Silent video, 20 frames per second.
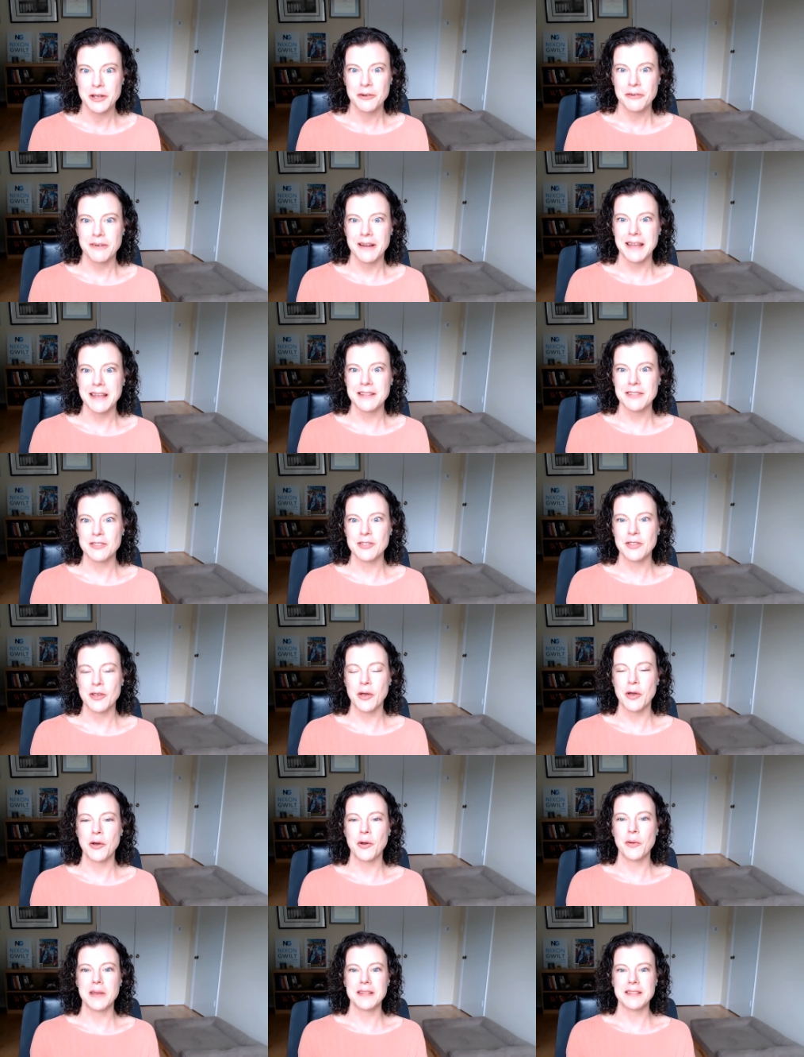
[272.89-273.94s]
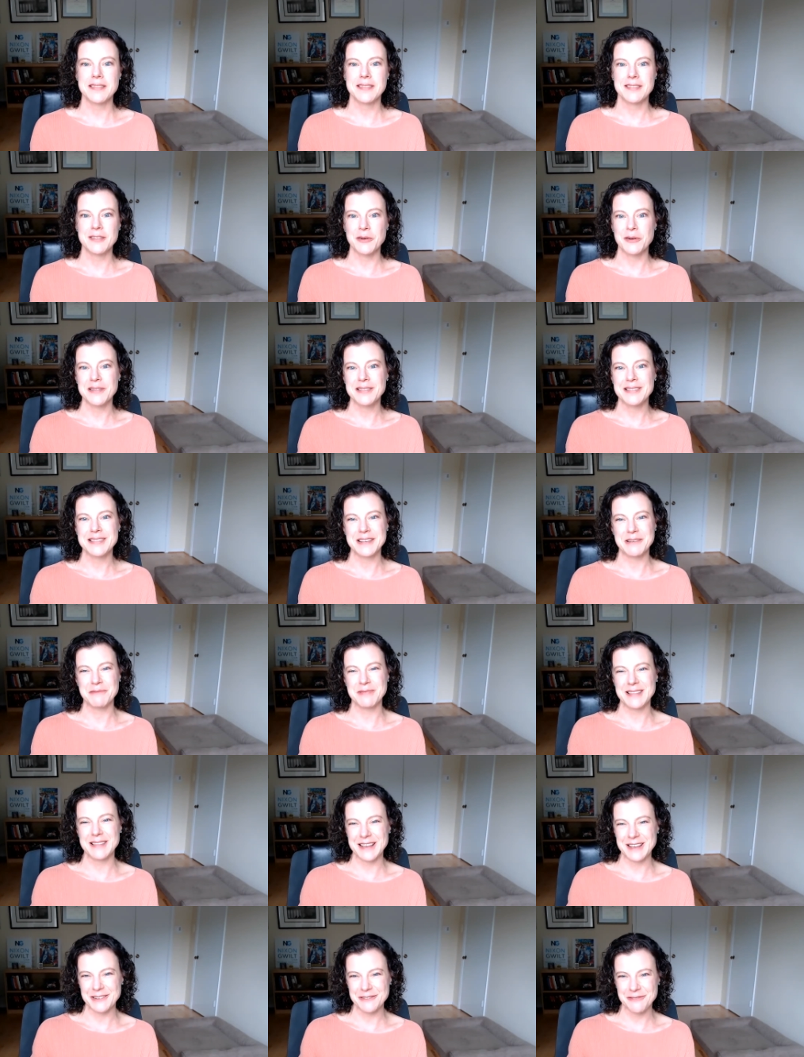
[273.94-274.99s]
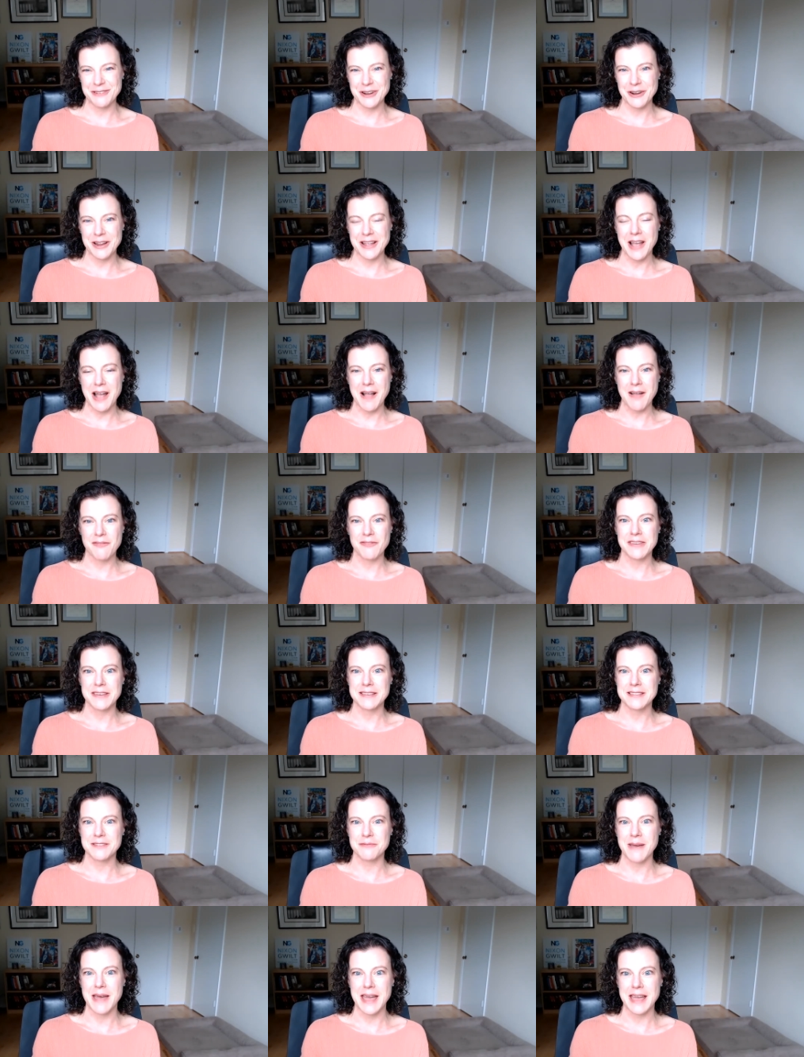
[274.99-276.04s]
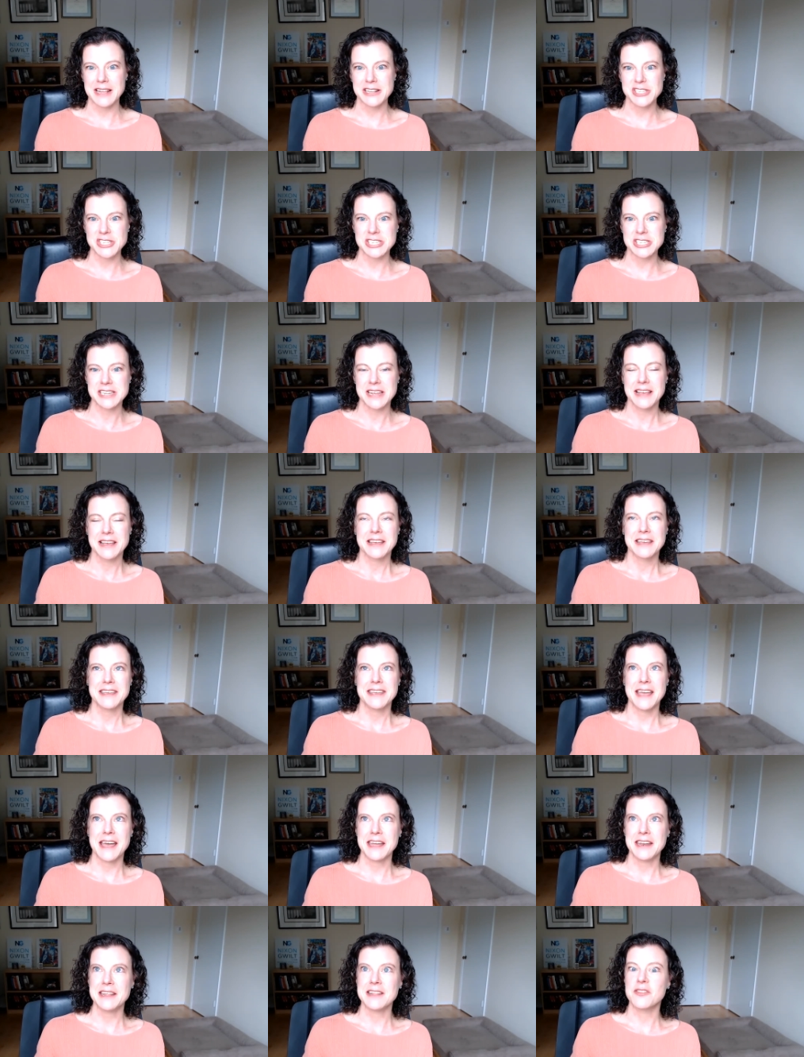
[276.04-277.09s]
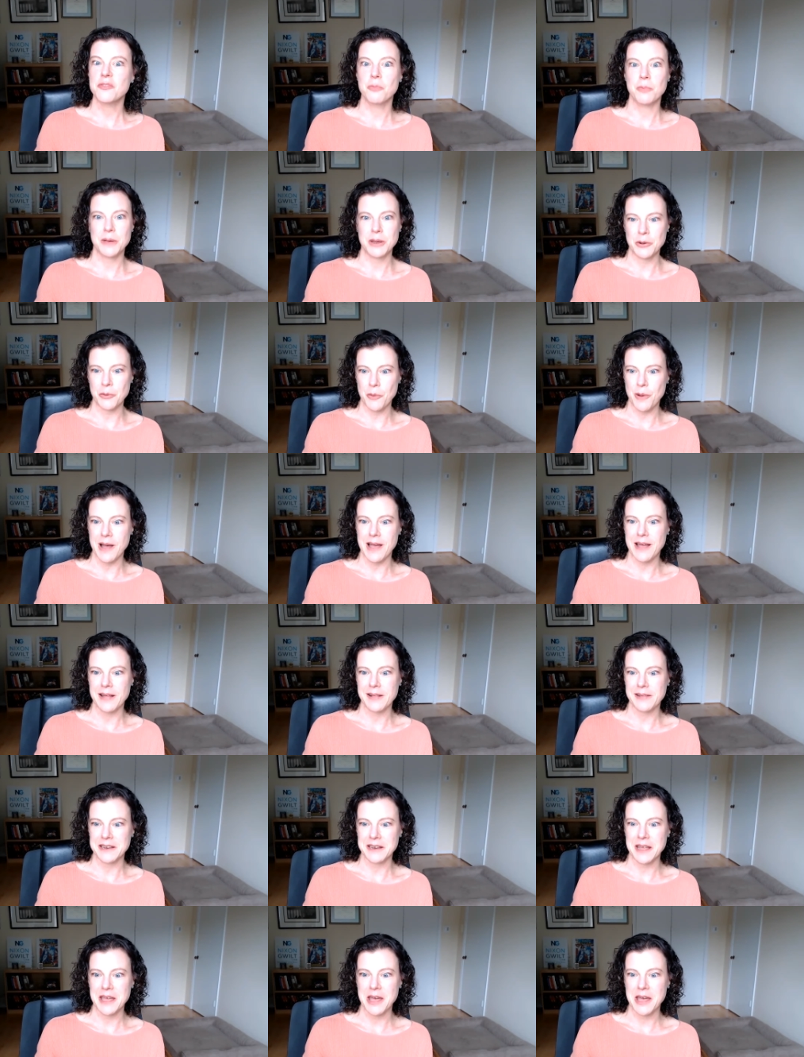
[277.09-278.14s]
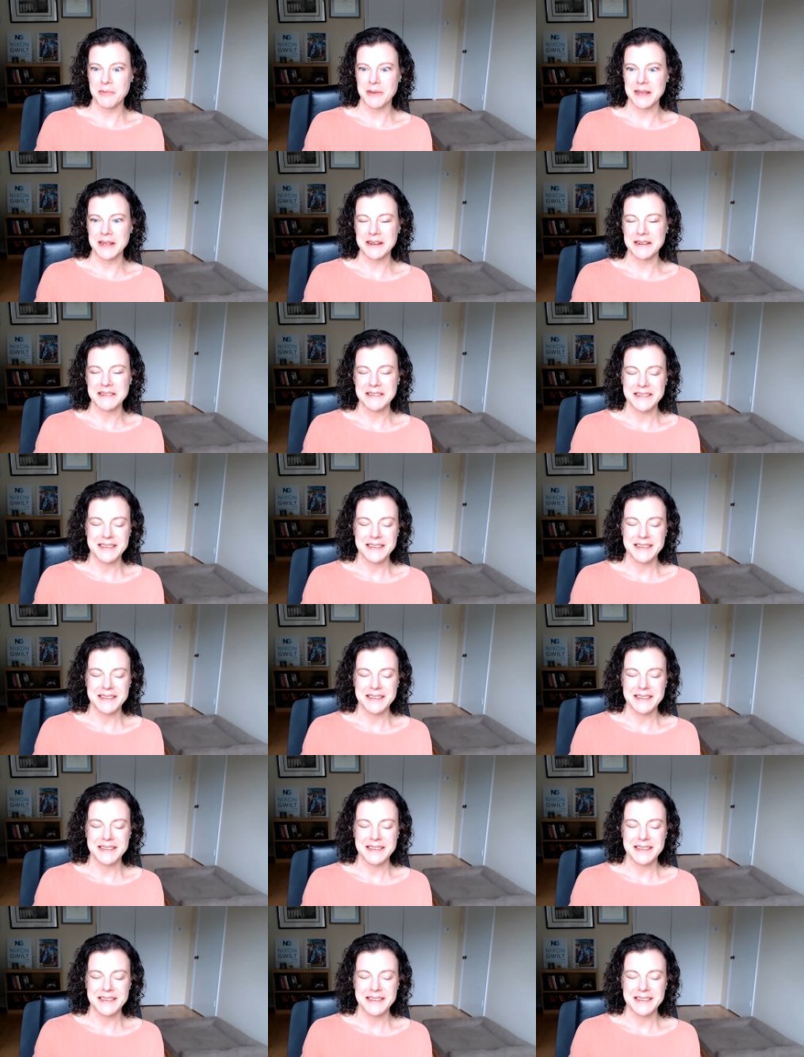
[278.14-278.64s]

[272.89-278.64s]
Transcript: right so it so it seems like a very obvious match yet it's been a while in coming